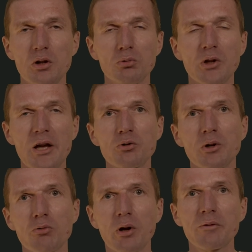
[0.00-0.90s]
would
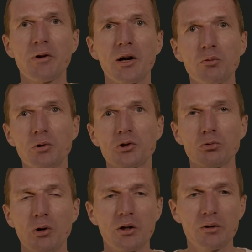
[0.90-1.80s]
actually run fine with
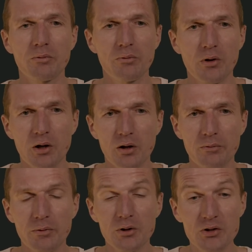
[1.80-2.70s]

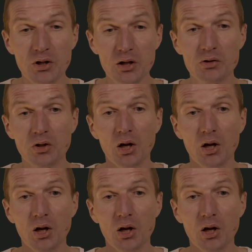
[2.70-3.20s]
256,